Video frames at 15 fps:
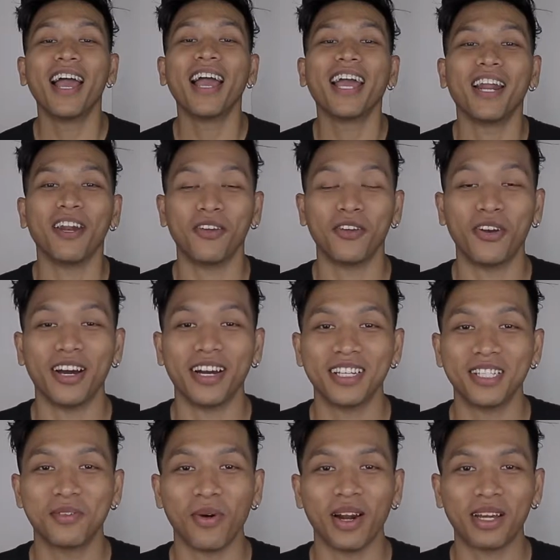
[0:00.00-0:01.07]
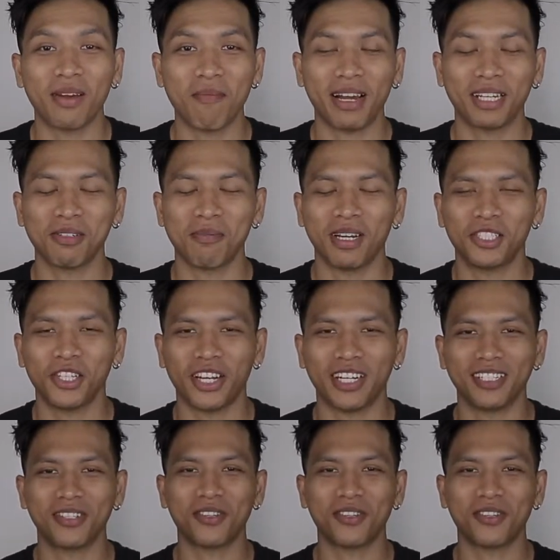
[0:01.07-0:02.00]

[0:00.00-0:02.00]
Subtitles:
Hello you guys, welcome back to my channel.